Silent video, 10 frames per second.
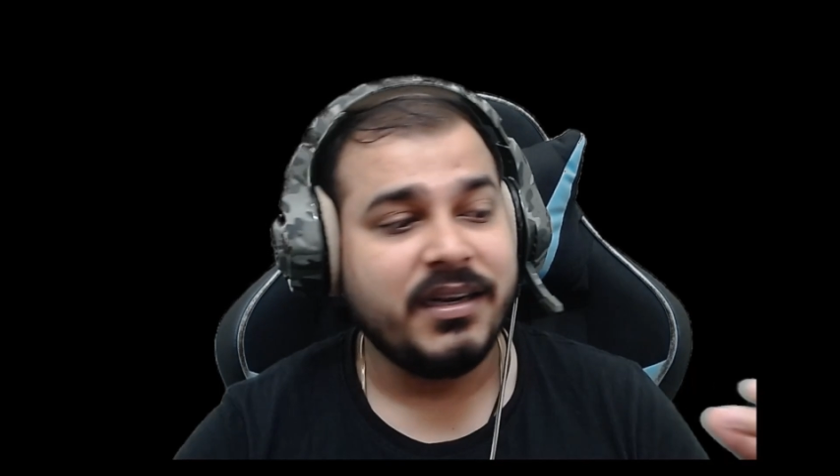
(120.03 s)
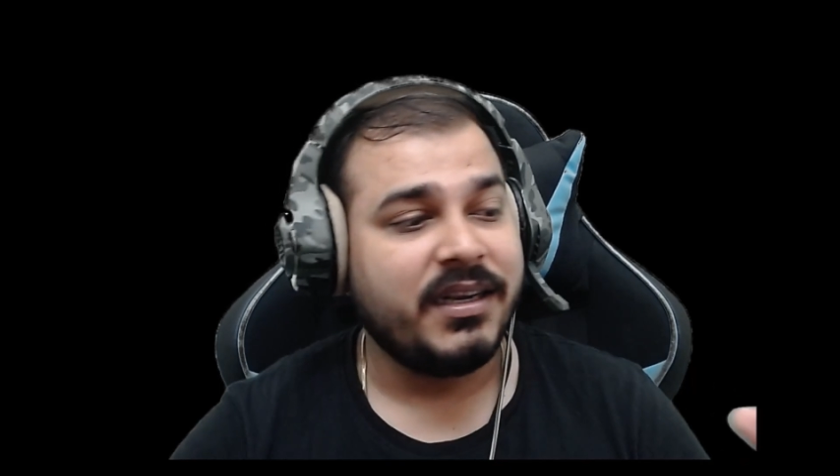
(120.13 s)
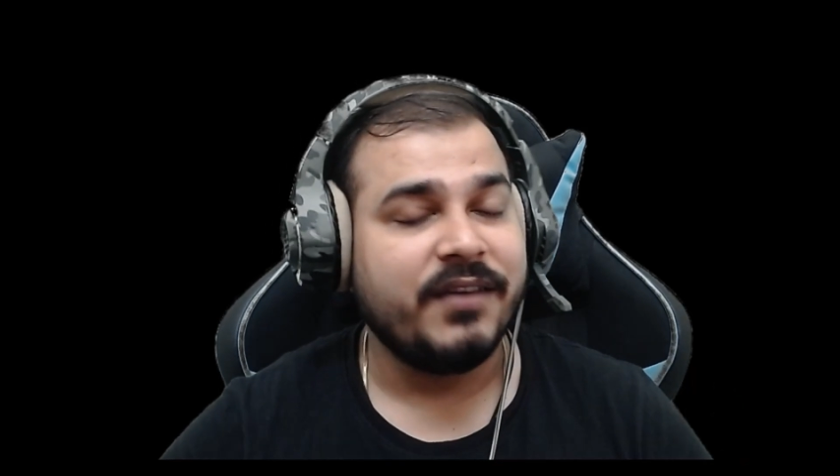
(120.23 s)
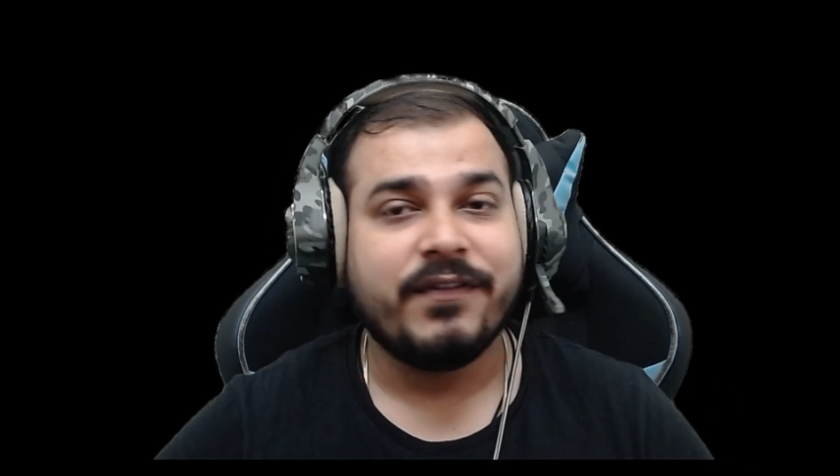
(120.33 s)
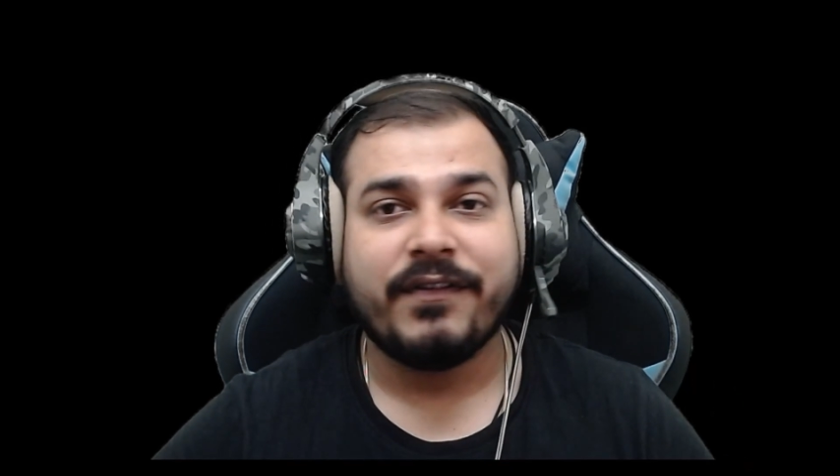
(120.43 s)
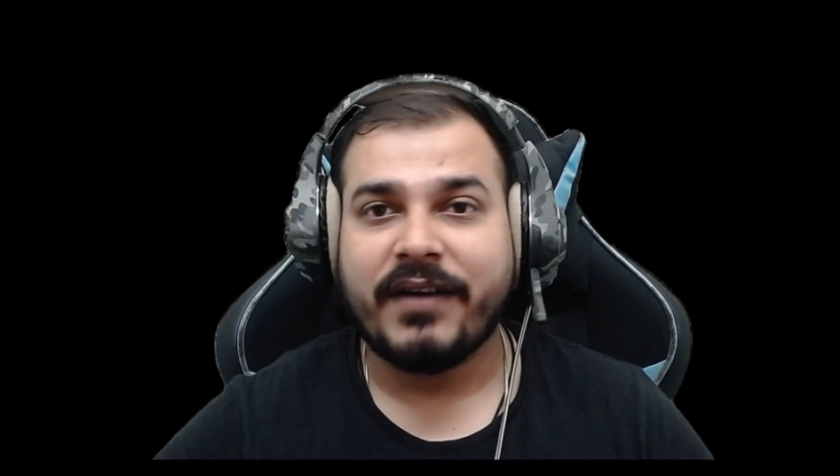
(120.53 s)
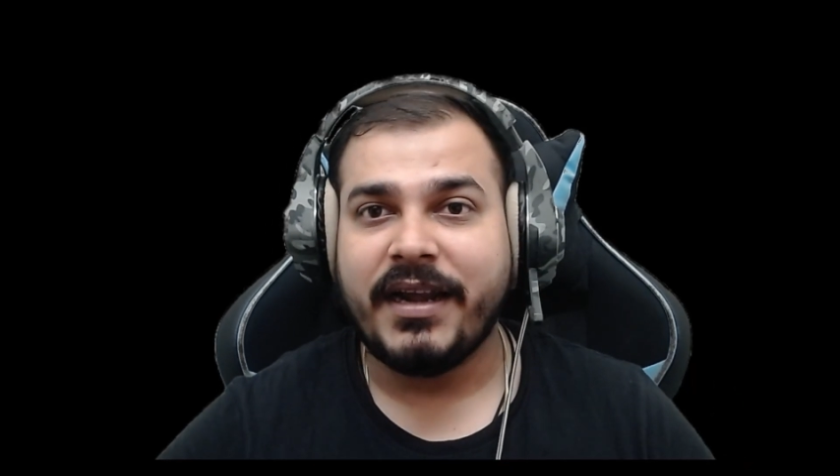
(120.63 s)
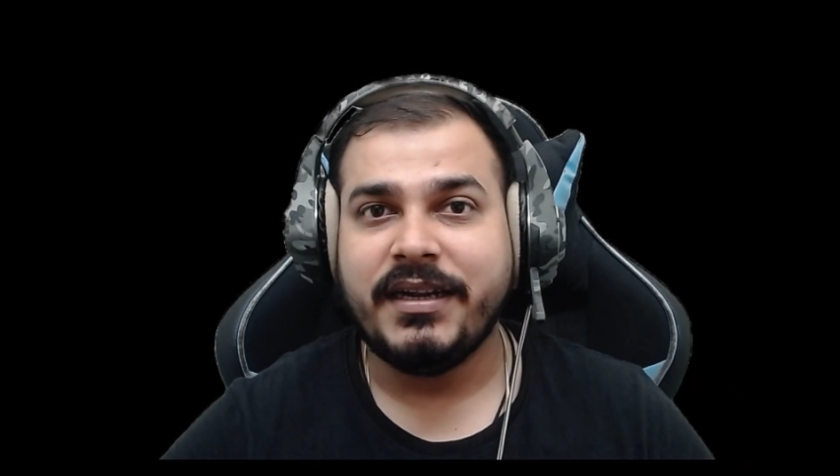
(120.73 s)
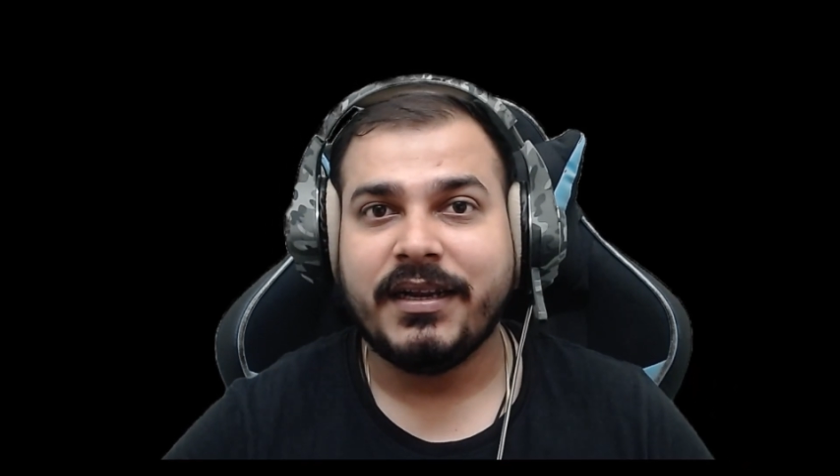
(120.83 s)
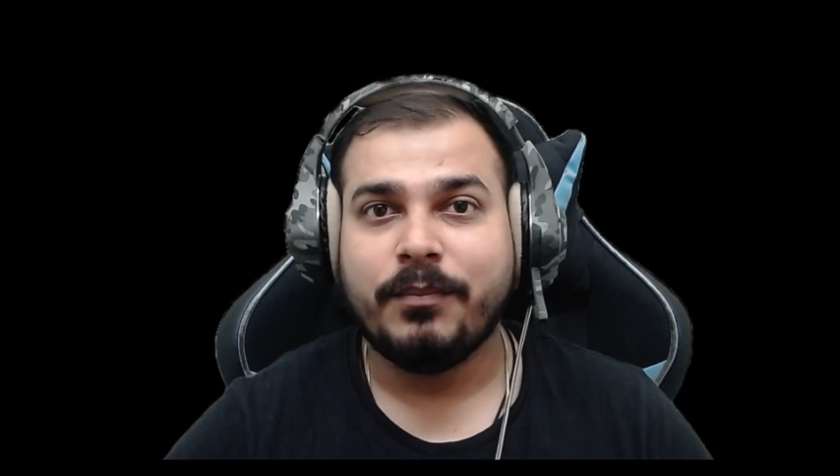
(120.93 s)

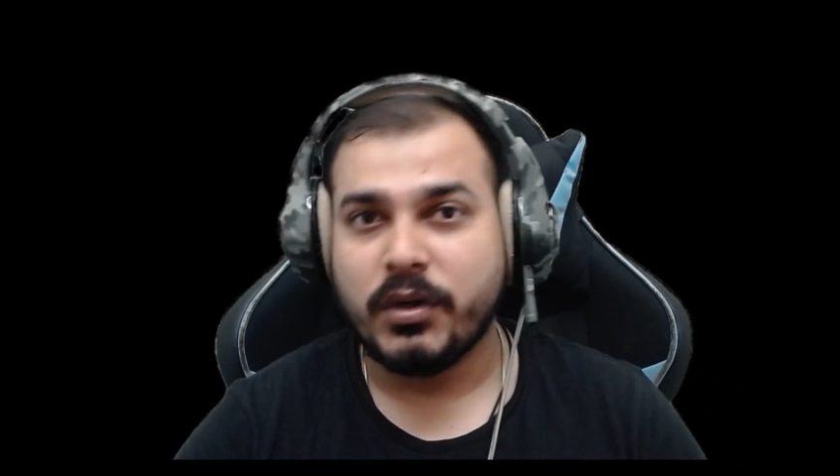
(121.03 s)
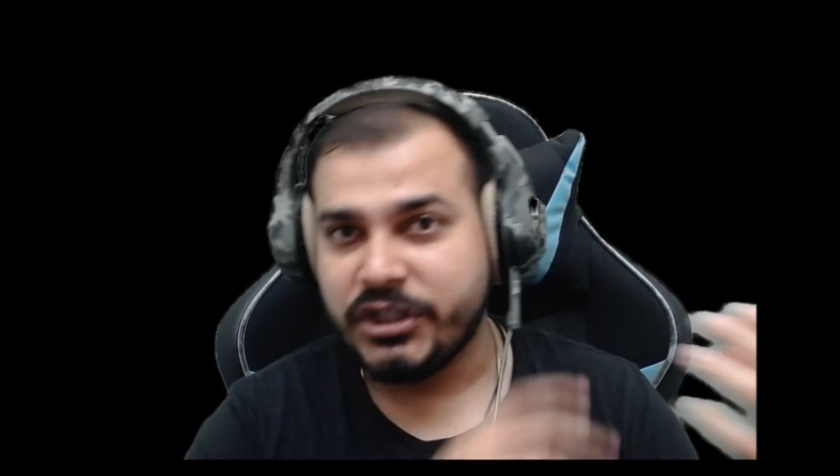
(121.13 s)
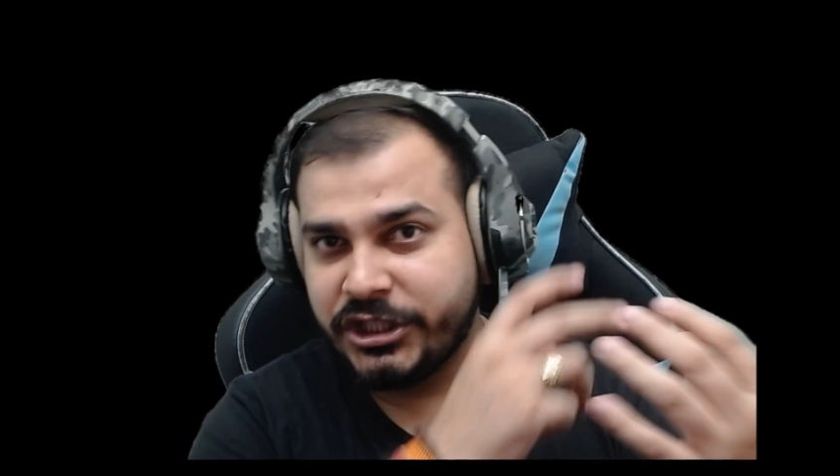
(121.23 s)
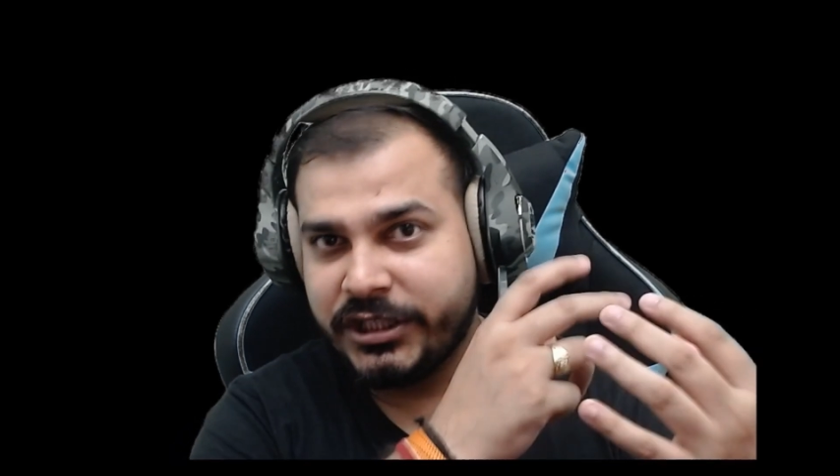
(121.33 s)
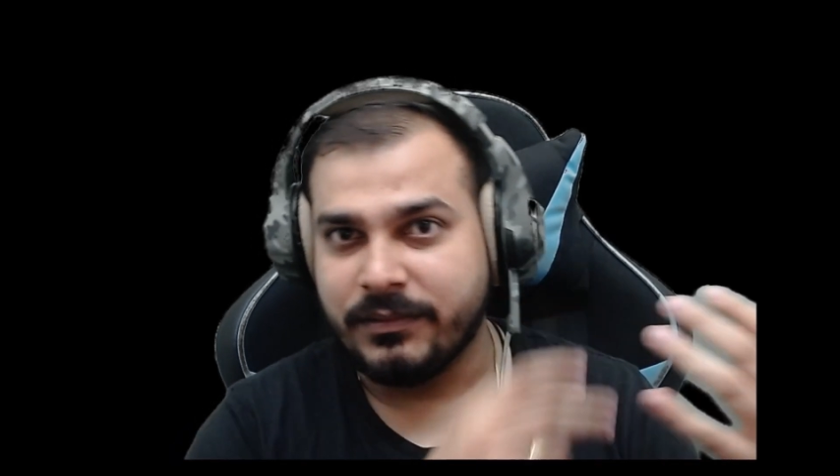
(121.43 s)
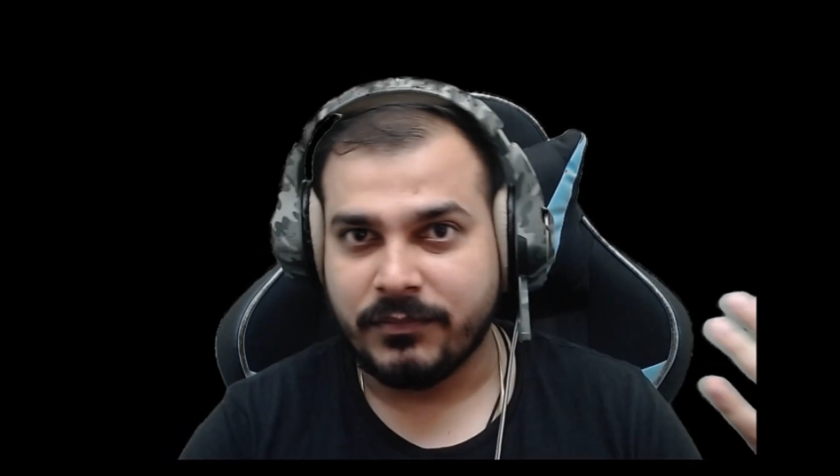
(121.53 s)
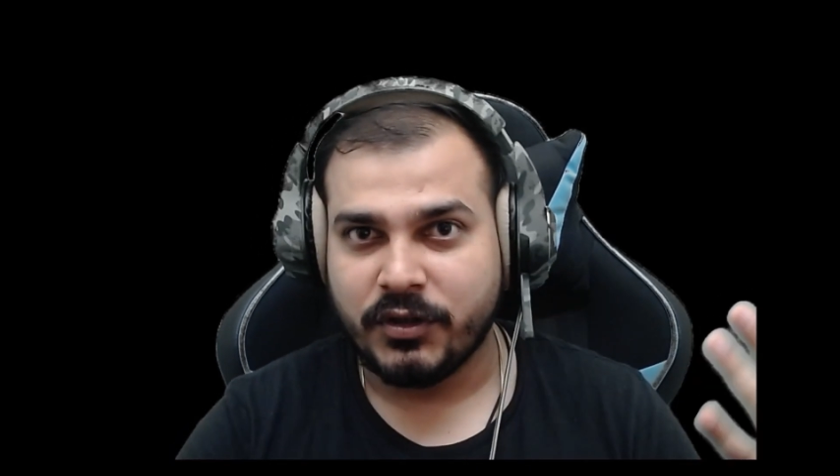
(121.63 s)
different position,